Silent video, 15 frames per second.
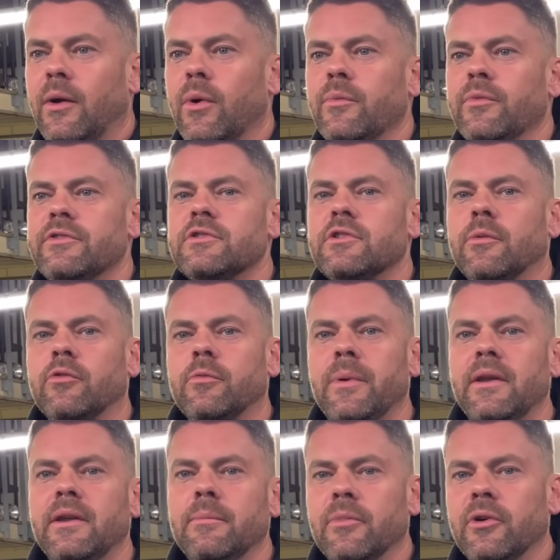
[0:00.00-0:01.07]
When we stop
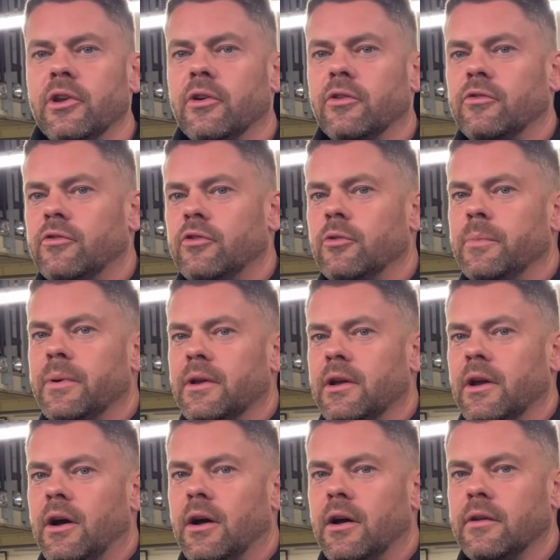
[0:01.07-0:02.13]
spending money on stupid
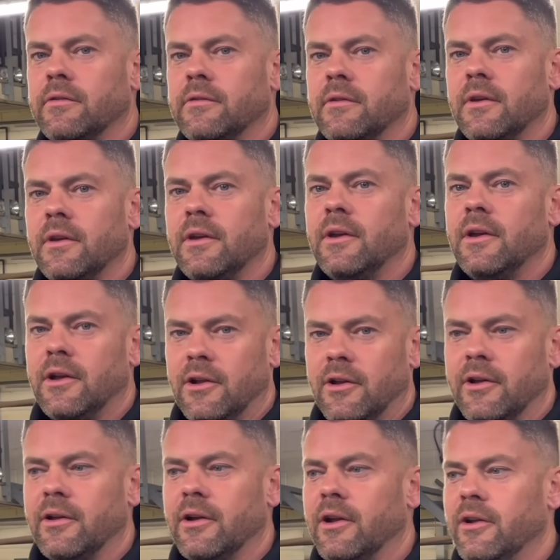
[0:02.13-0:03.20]
cars,
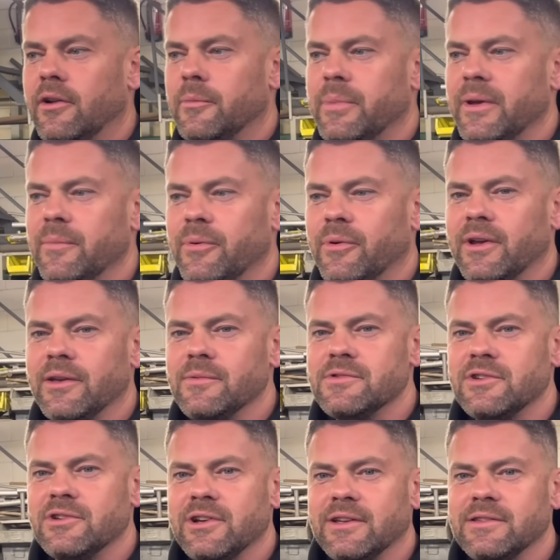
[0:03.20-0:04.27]
like a lot of people keep
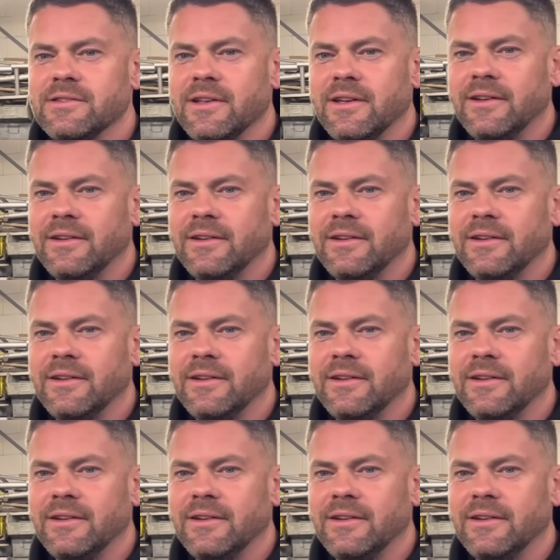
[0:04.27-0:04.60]
suggesting,